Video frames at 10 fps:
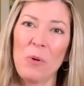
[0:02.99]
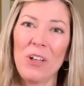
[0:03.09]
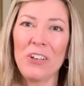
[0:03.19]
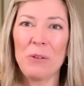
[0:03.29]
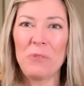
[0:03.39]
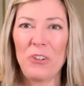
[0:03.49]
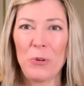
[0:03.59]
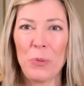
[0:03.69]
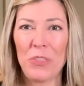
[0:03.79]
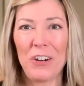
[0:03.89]
Welcome
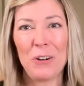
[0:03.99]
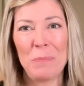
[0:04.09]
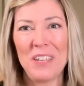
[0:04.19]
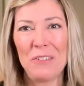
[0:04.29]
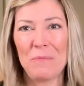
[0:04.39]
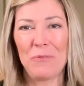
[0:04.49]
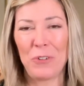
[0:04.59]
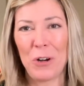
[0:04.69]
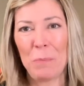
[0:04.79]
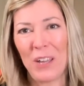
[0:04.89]
to Therapy
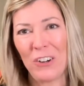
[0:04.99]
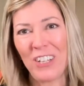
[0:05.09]
for a Better